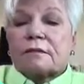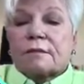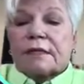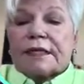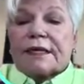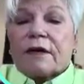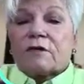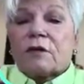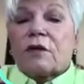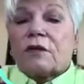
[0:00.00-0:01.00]
like
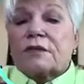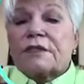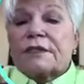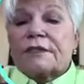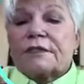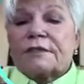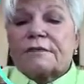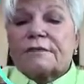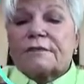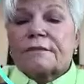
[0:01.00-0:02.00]
alcohol does,
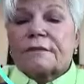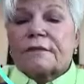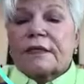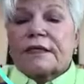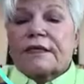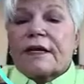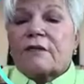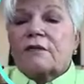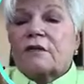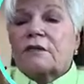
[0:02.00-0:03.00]
like the
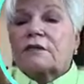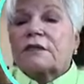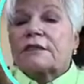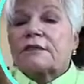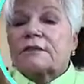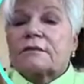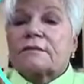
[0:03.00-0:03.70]
alcohol does.